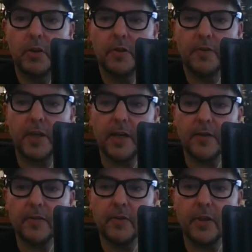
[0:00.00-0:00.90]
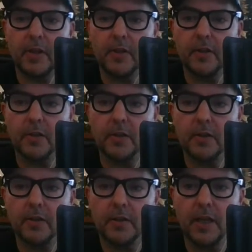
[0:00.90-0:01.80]
sack so they
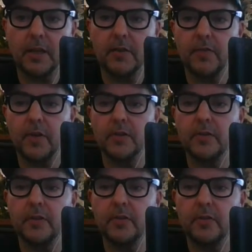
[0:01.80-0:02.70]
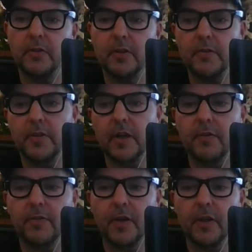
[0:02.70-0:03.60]
can gain advantage and
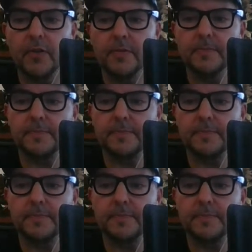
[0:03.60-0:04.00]
sacrifice.